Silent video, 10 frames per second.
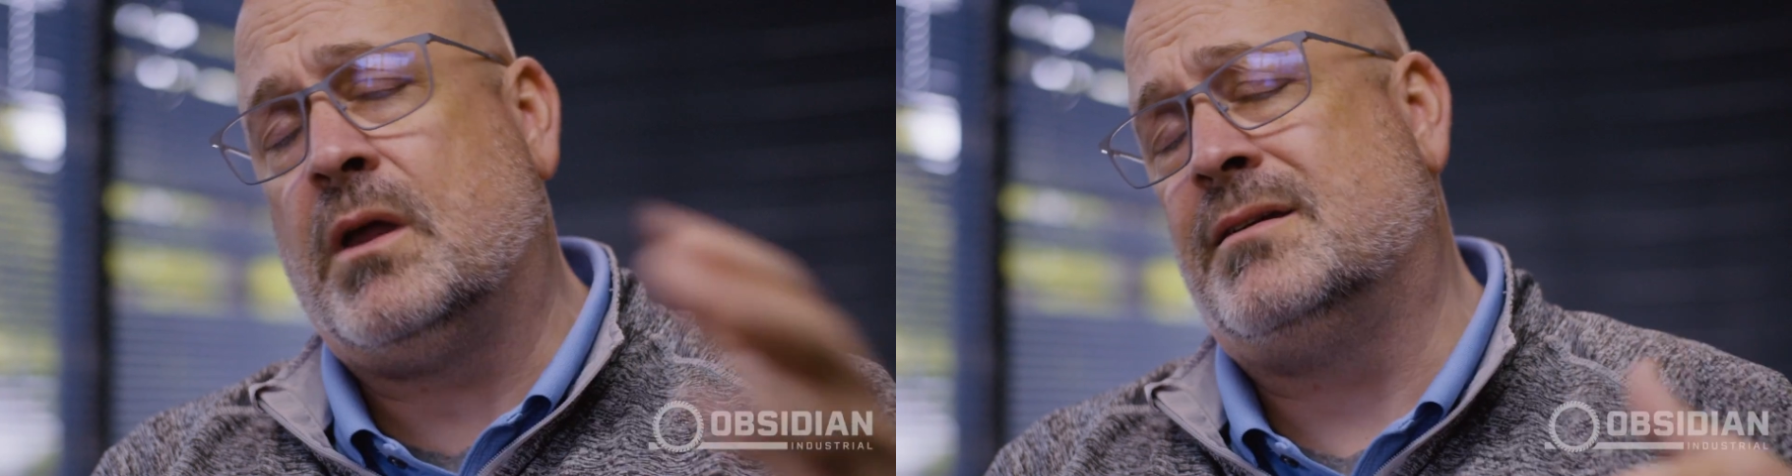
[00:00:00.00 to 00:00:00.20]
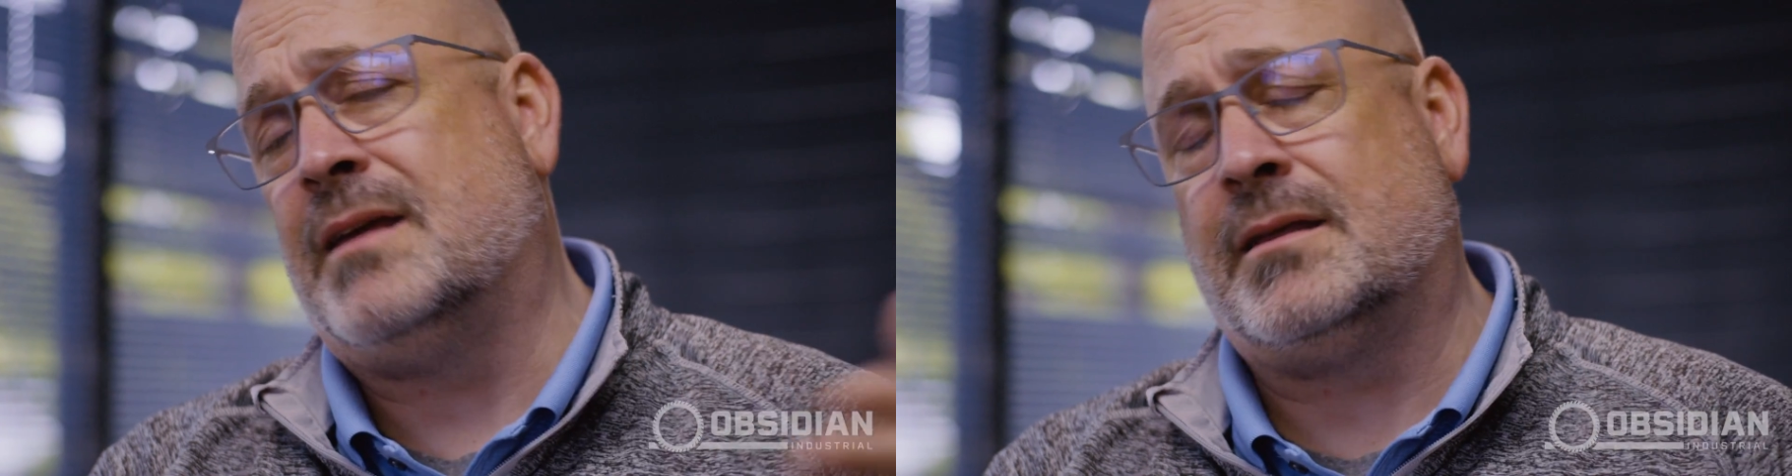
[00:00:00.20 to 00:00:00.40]

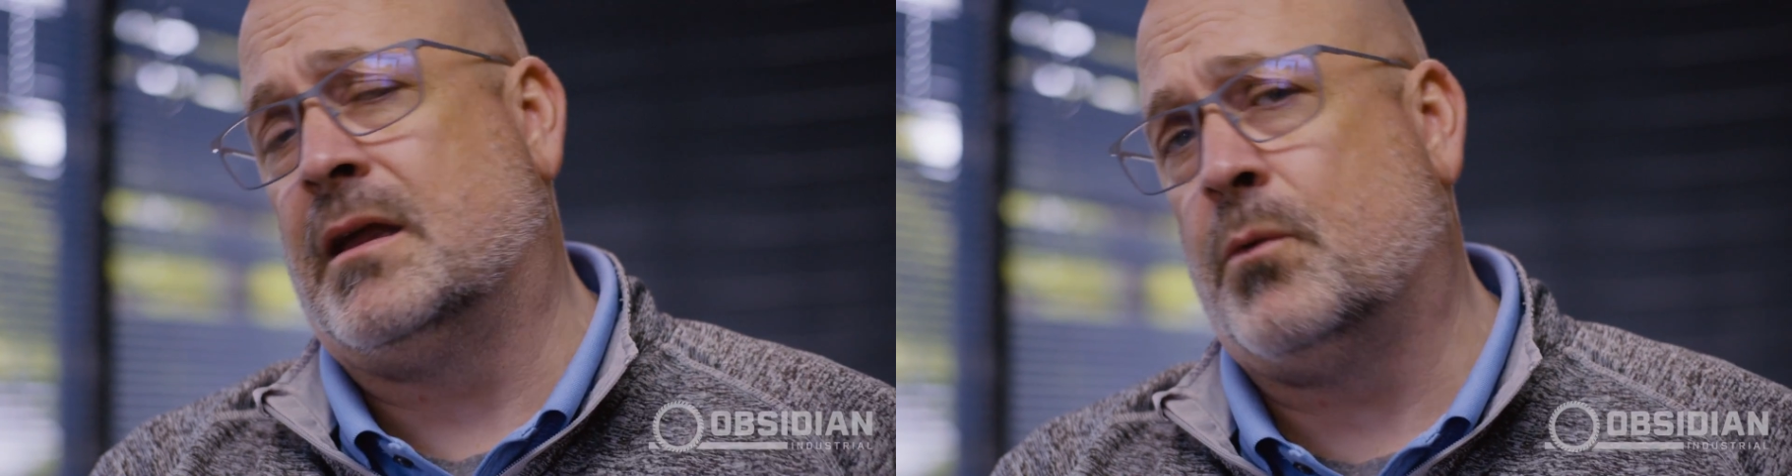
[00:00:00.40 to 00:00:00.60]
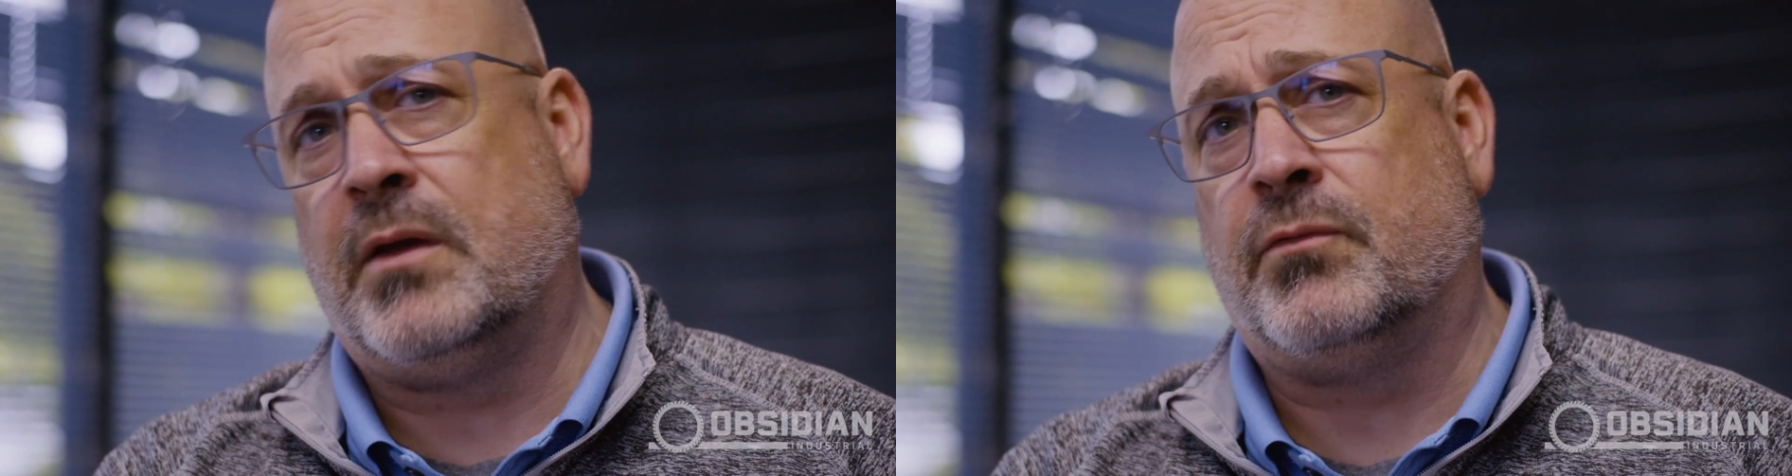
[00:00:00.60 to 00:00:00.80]
want to take
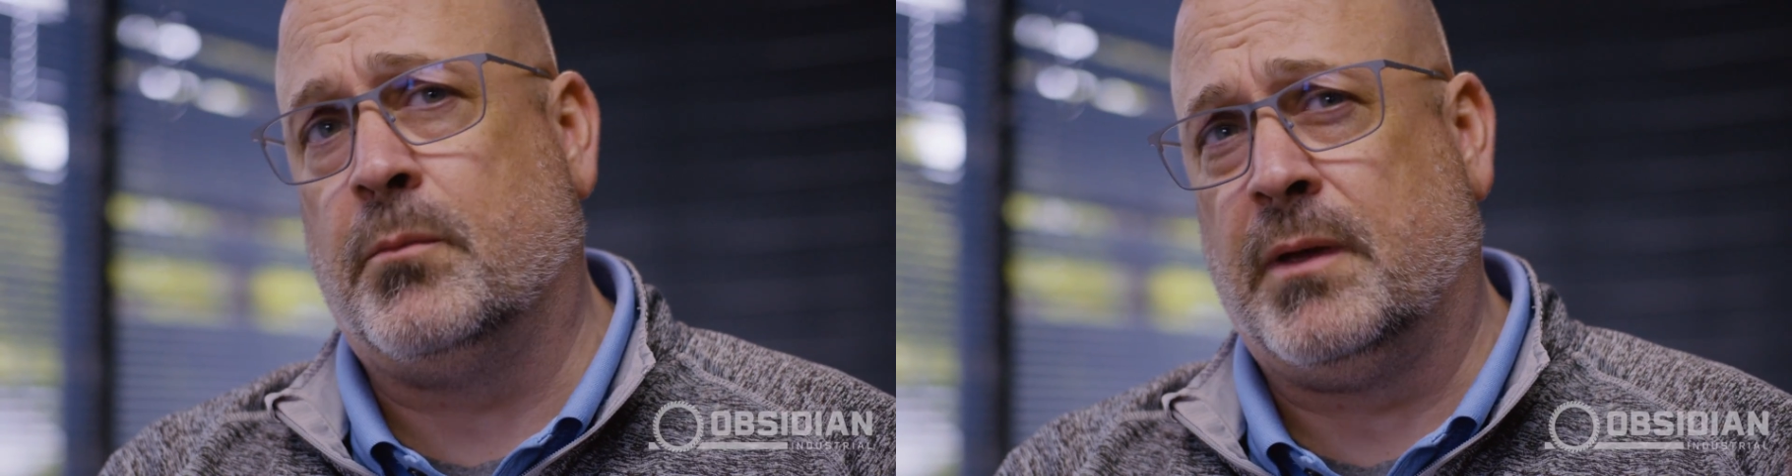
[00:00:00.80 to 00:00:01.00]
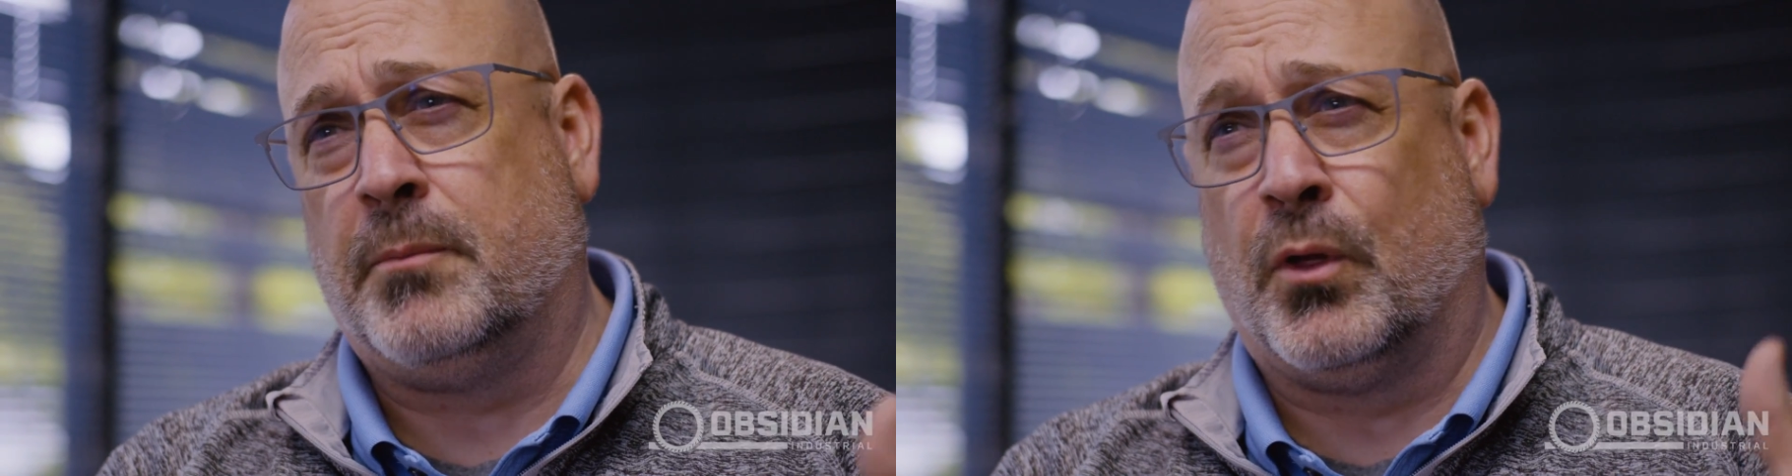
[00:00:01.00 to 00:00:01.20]
that away
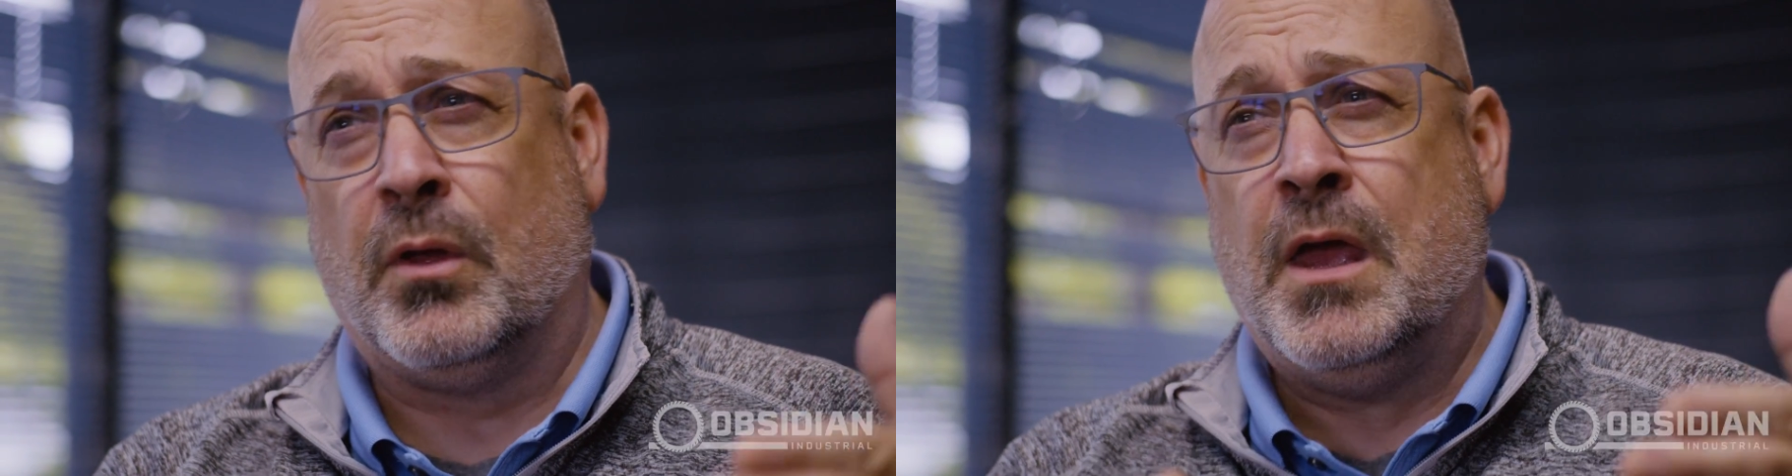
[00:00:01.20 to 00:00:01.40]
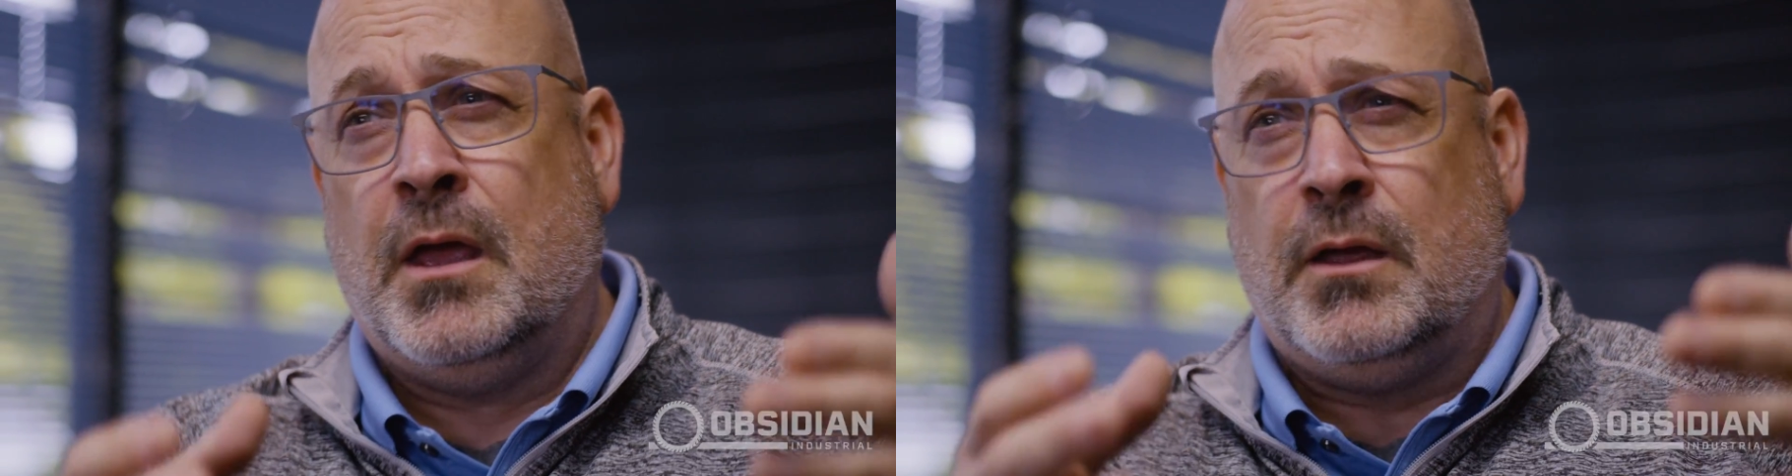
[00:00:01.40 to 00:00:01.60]
from people.